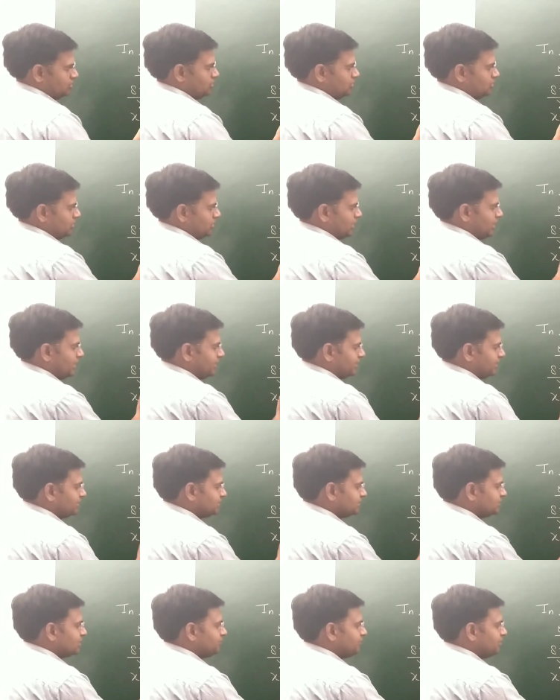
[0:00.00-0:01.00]
87
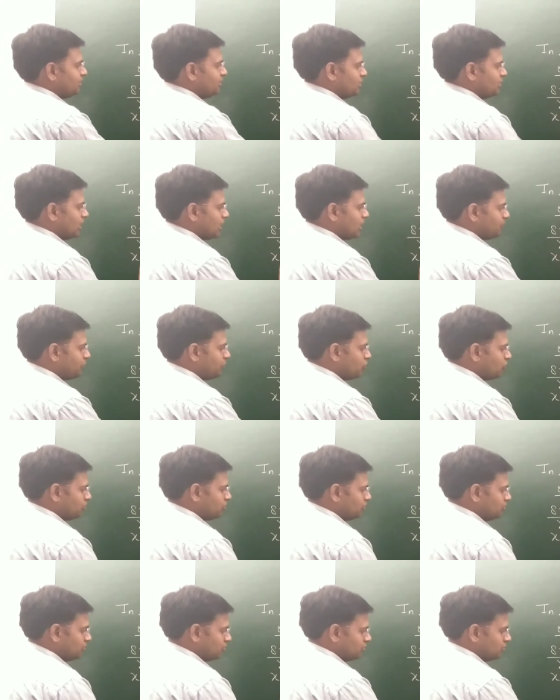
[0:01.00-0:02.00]
upon
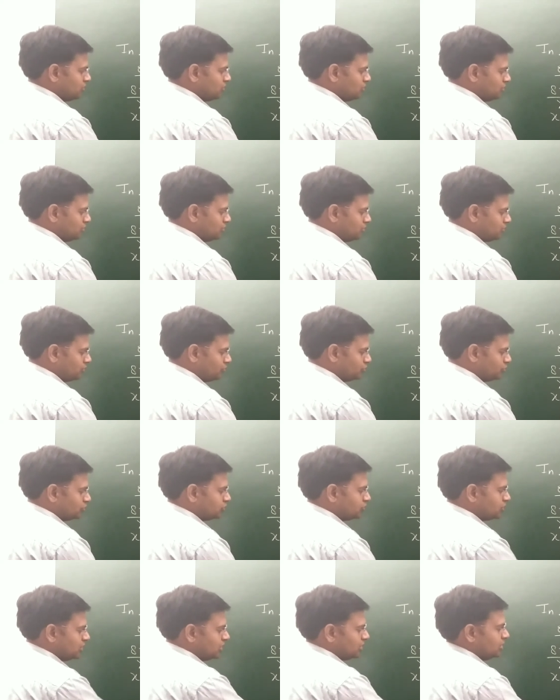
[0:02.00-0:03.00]
root
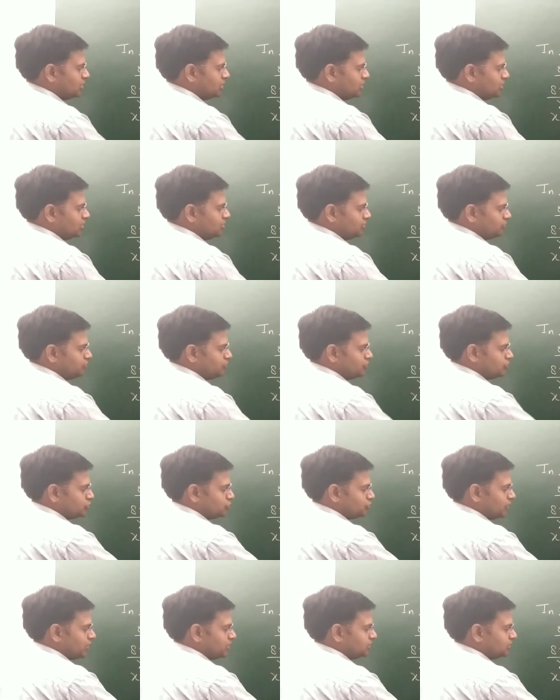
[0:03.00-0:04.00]
3, which you
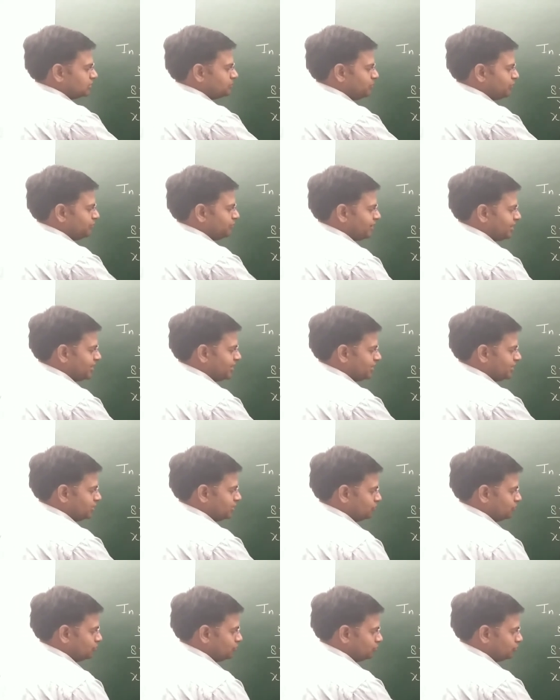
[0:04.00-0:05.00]
can simplify. You
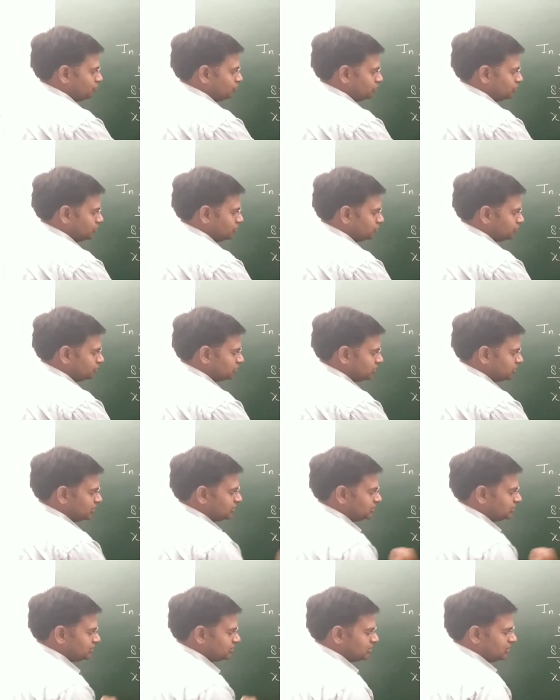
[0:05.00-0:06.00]
use this
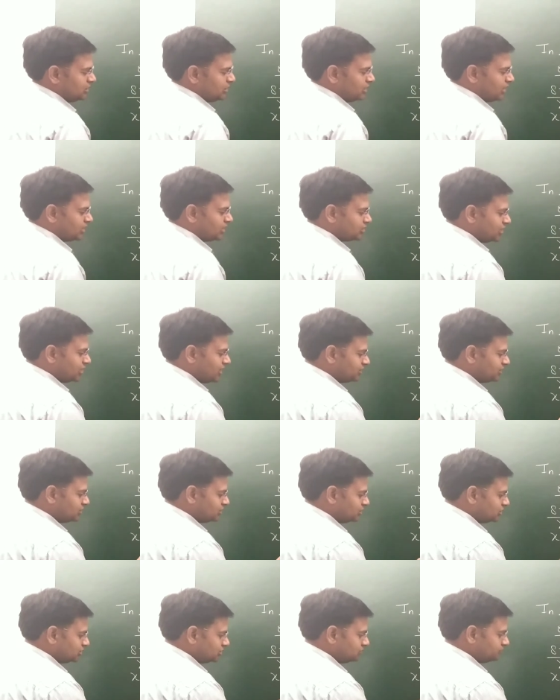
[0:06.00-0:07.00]

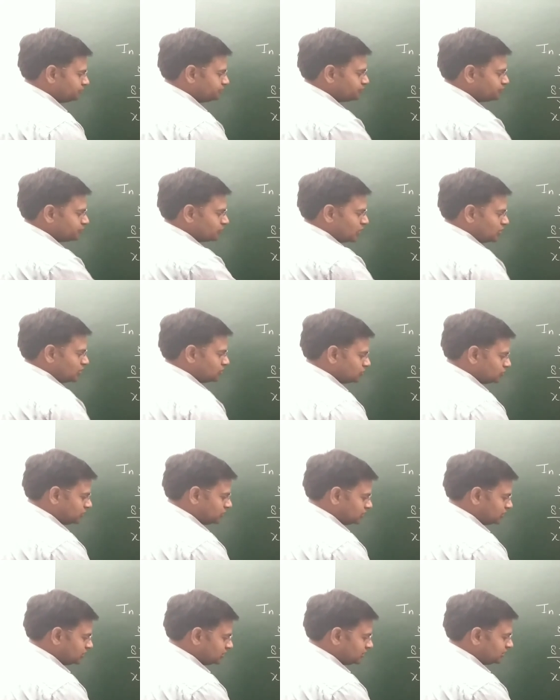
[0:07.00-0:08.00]
rationalization. So this
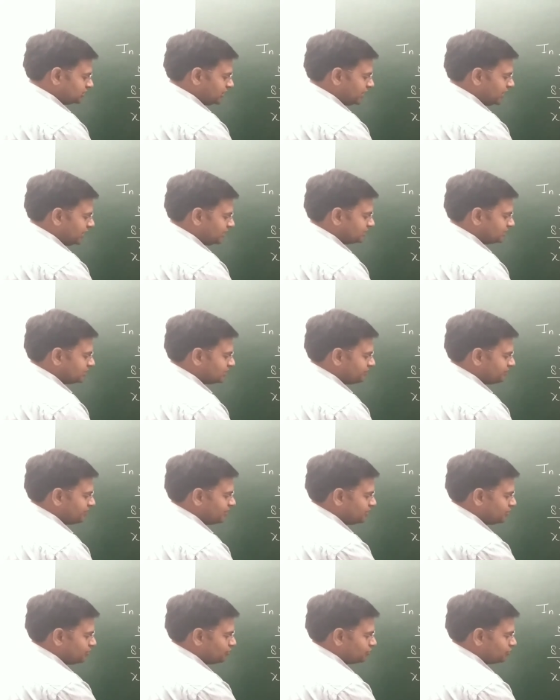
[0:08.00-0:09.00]
is 87 root
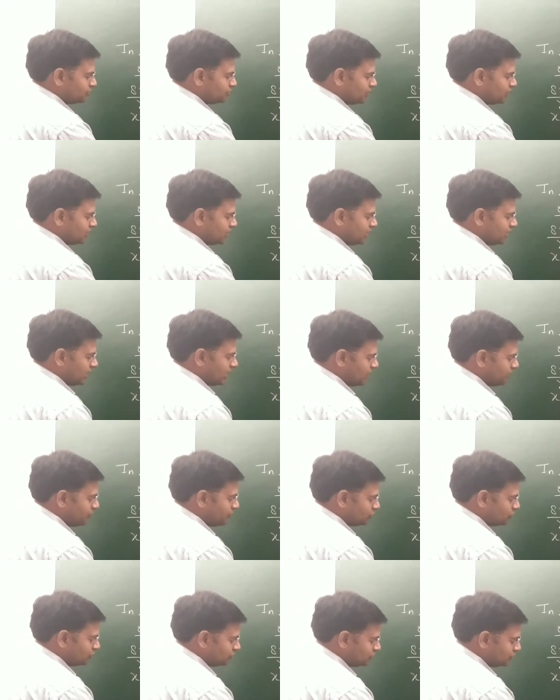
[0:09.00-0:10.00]
3
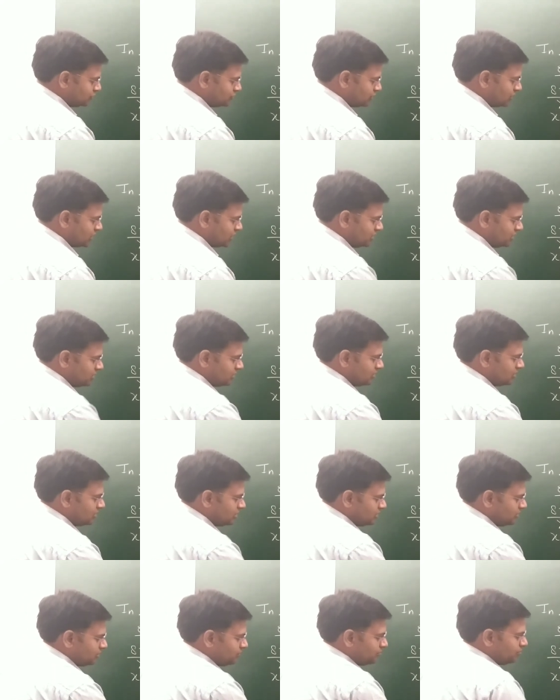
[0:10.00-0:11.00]
upon 3
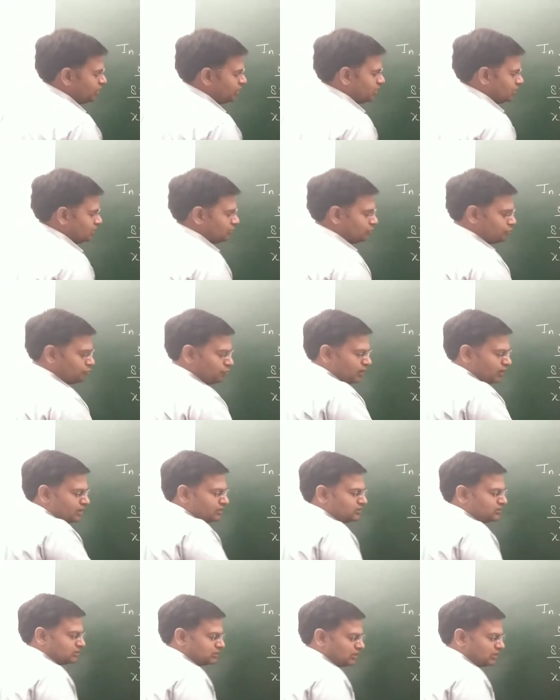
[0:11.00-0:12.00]
meter. We can
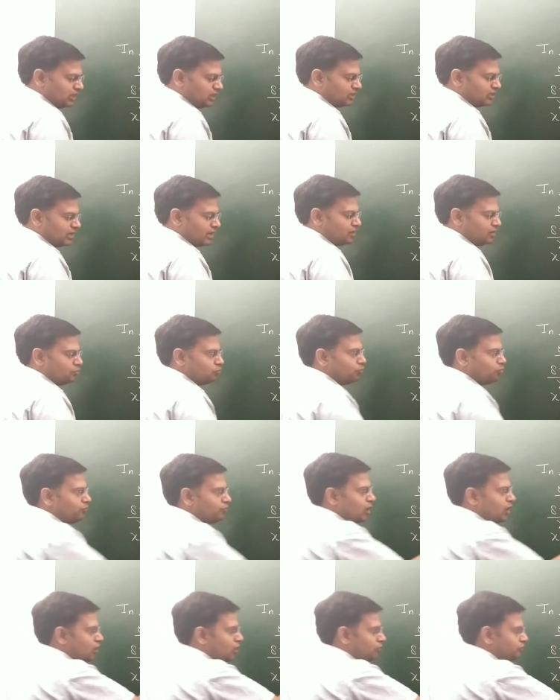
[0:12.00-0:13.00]
see that how
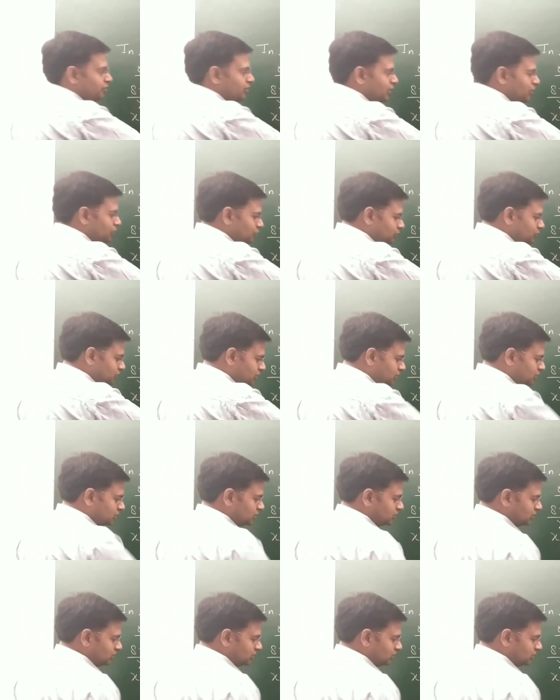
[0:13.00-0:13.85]
we will use this